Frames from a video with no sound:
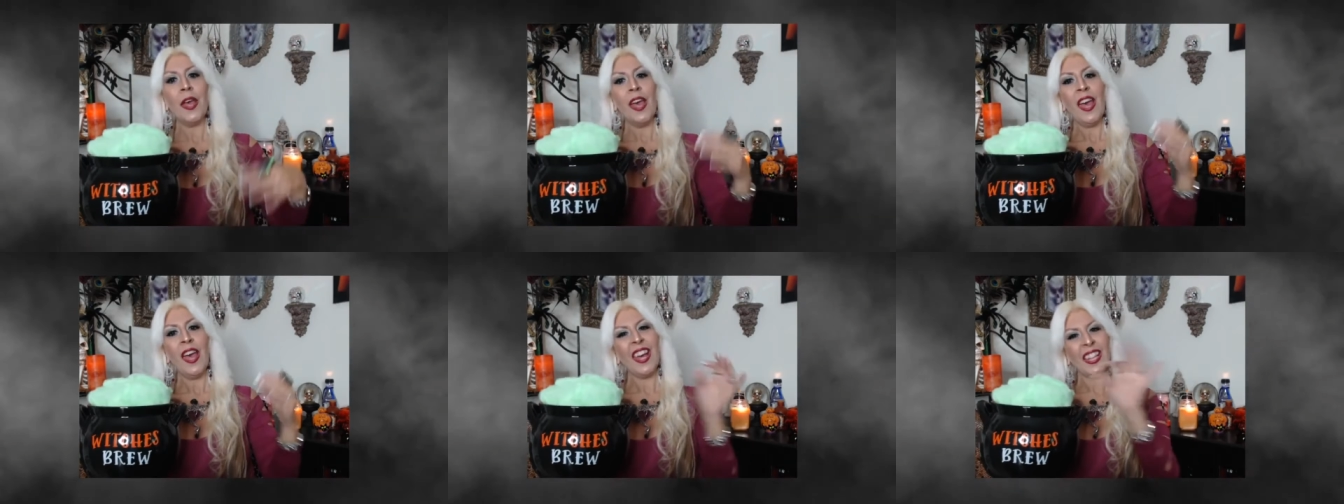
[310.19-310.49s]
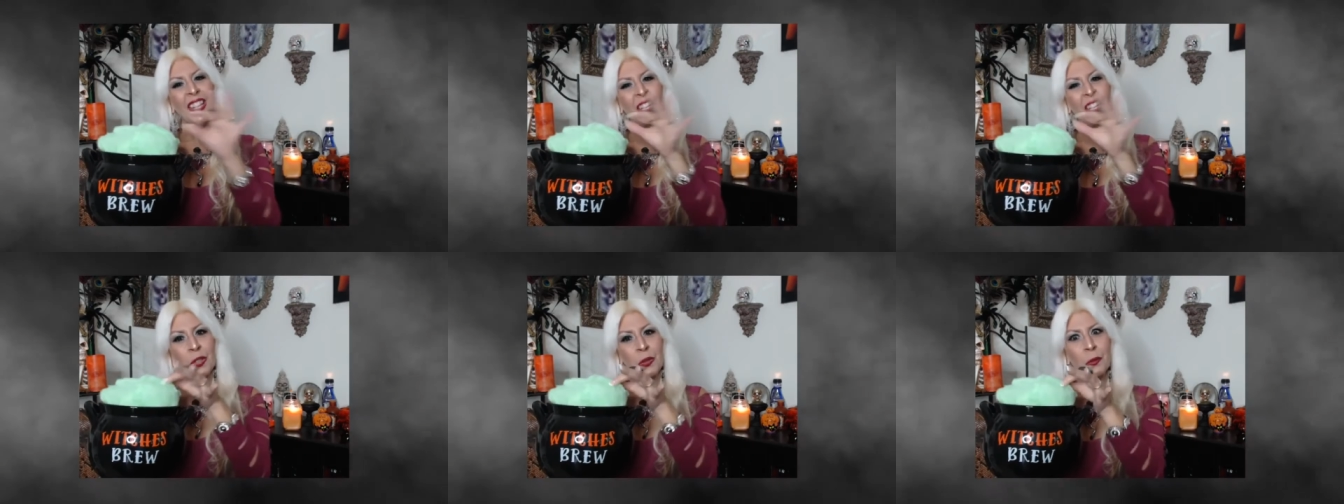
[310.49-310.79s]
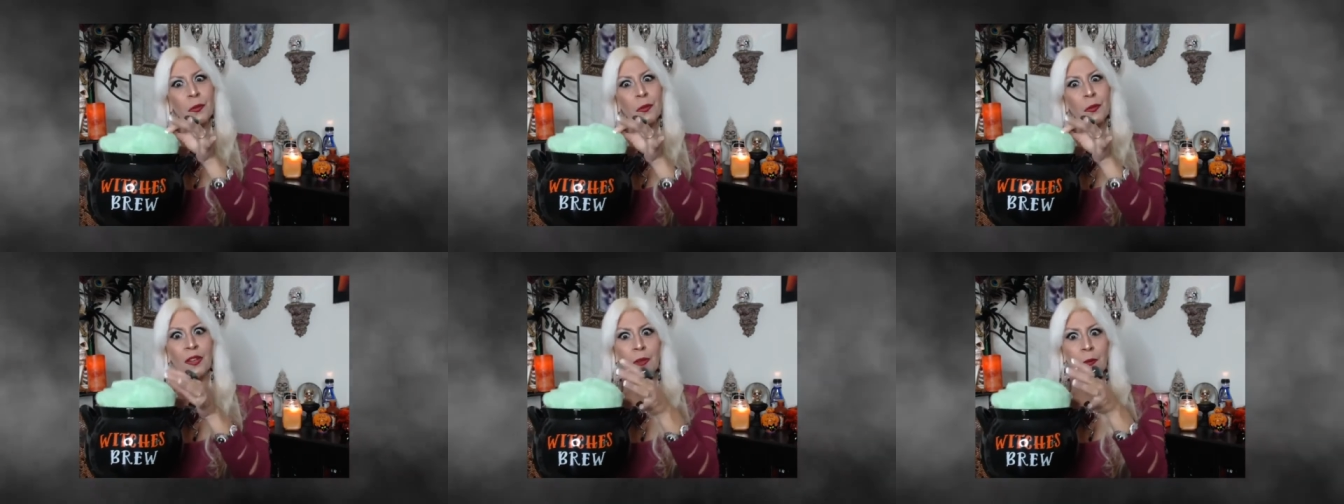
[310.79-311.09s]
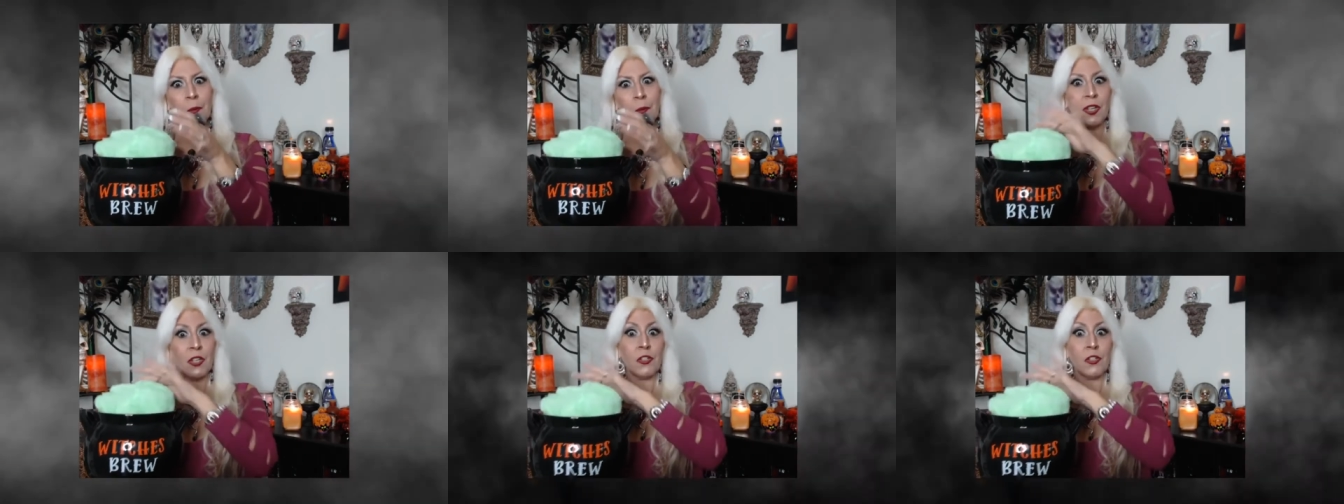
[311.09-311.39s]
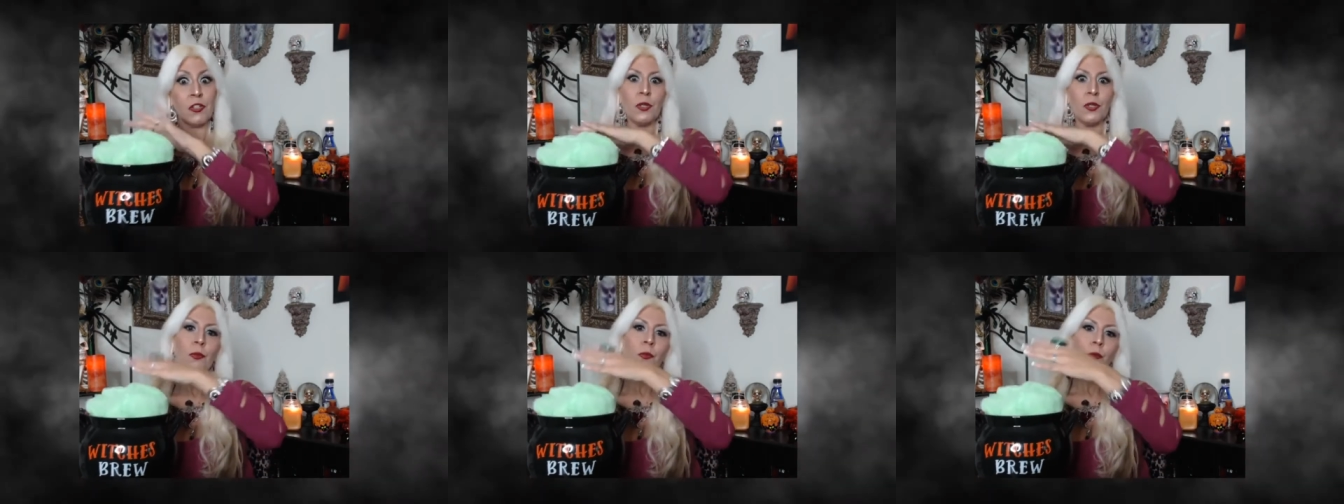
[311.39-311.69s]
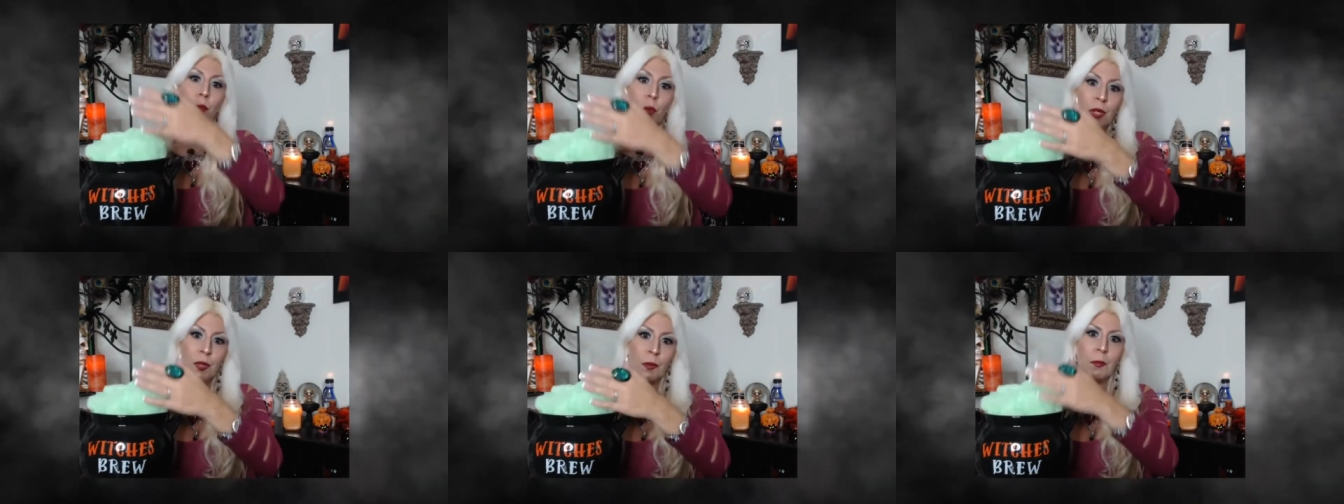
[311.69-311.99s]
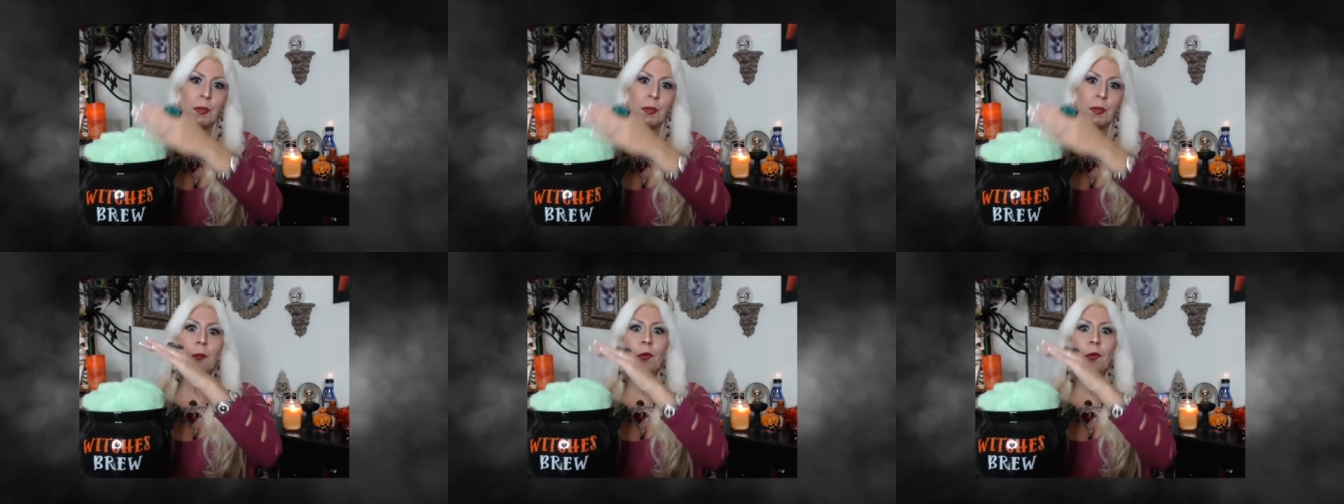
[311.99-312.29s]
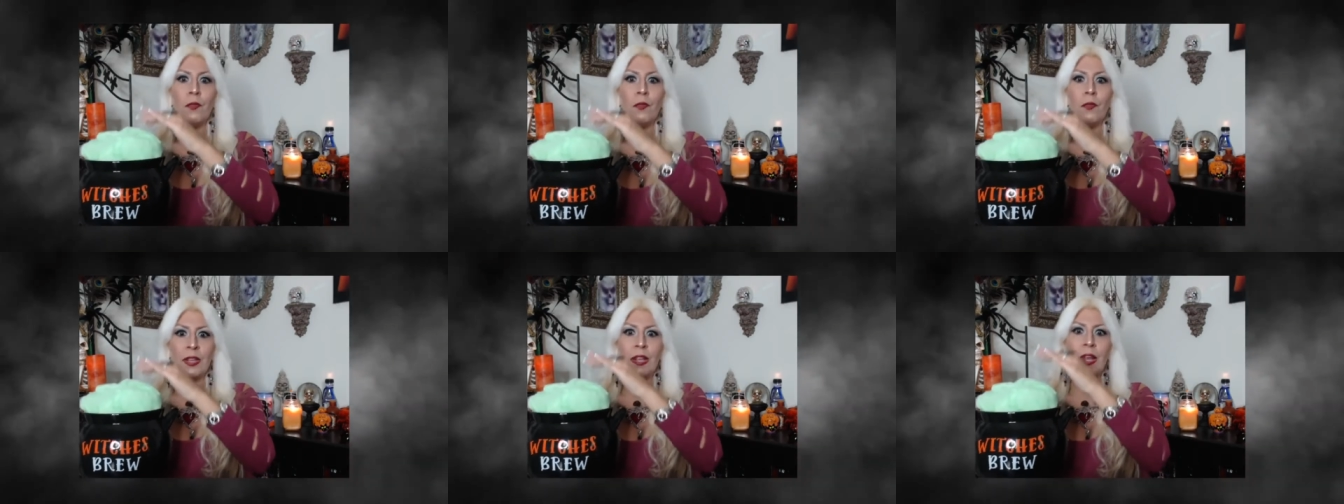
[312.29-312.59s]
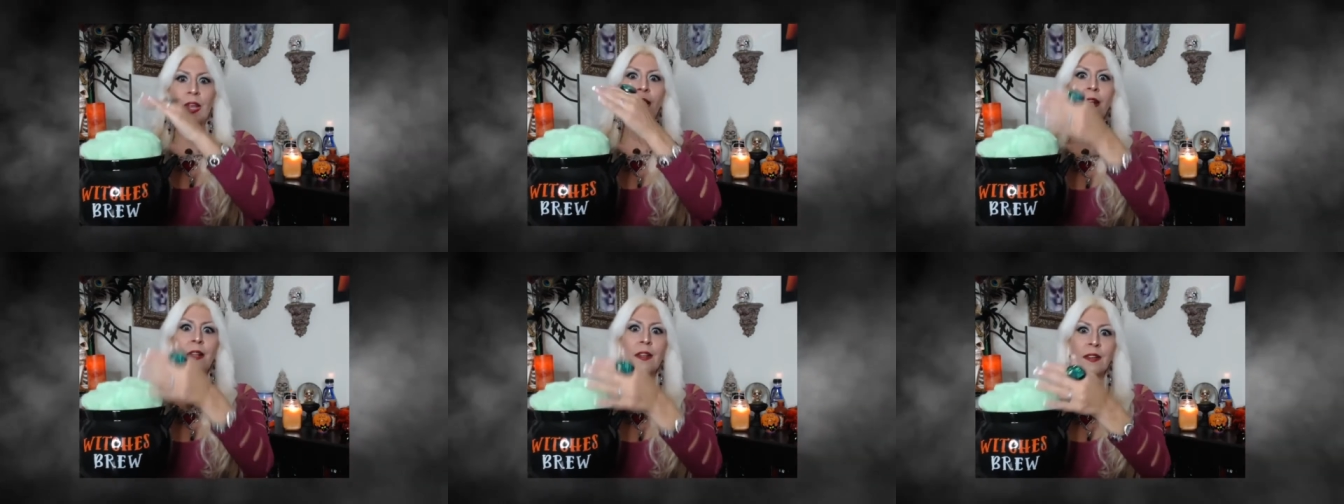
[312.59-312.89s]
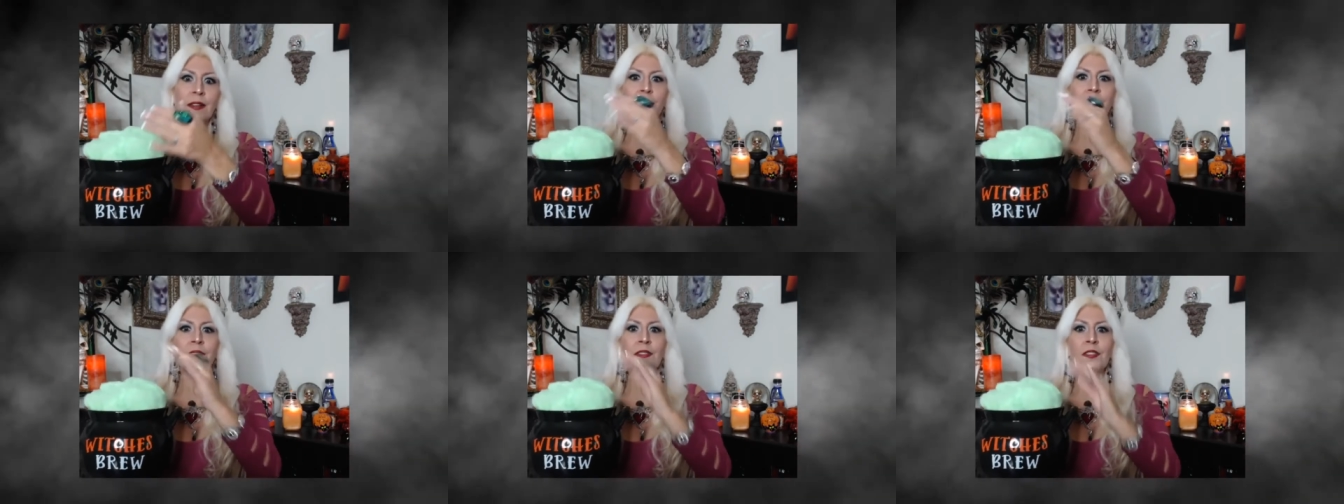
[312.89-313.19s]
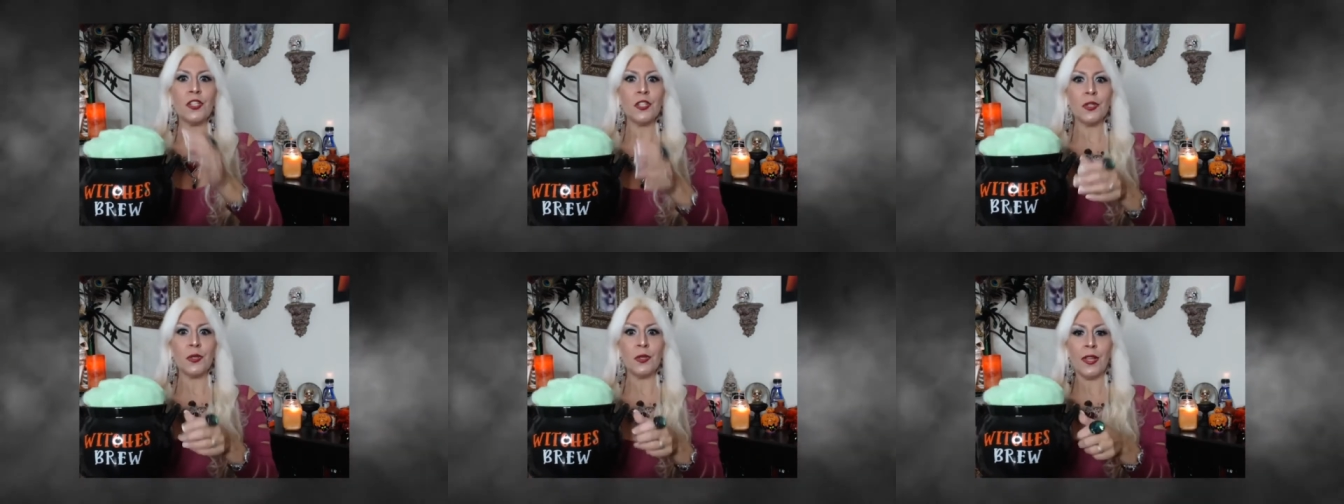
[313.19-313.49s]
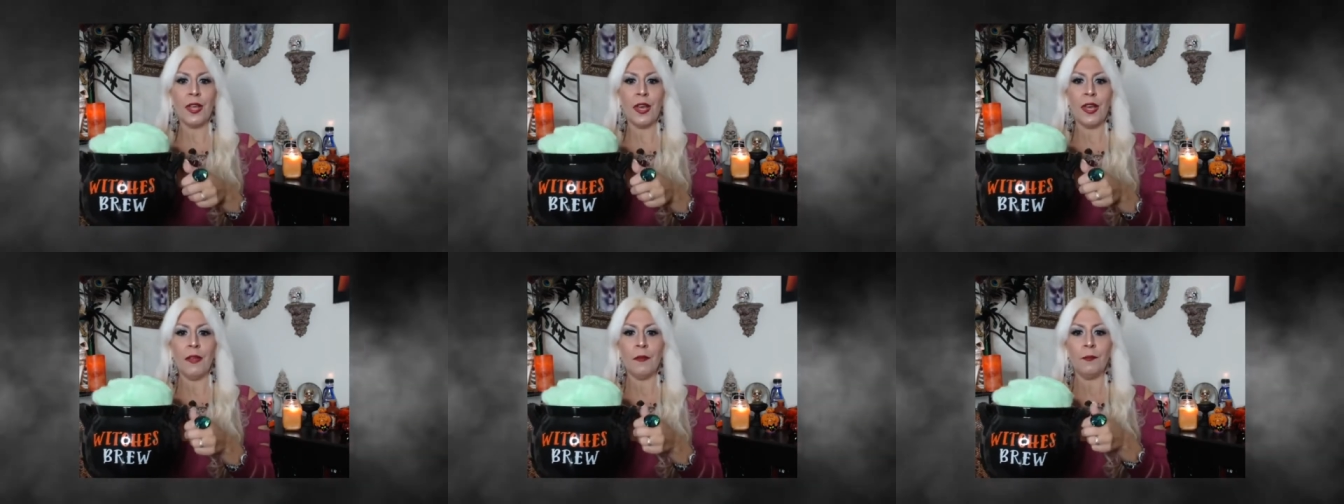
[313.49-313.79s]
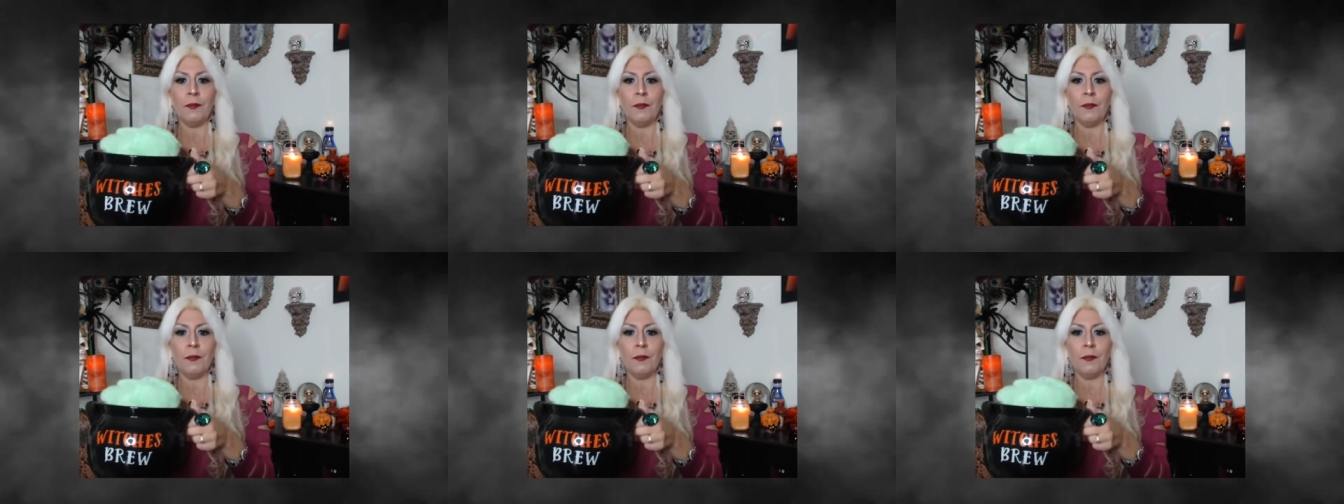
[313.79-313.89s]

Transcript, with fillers: and glue gun them because you will be moving that to do that.